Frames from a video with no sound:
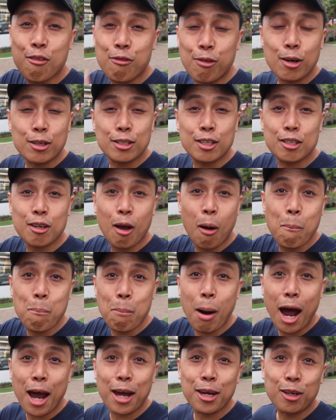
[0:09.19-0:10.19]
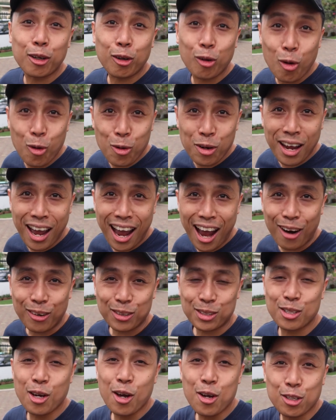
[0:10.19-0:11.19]
versus buying your own
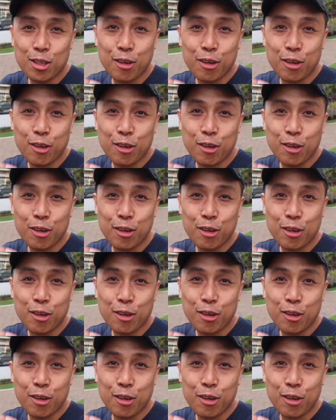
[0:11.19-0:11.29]
house.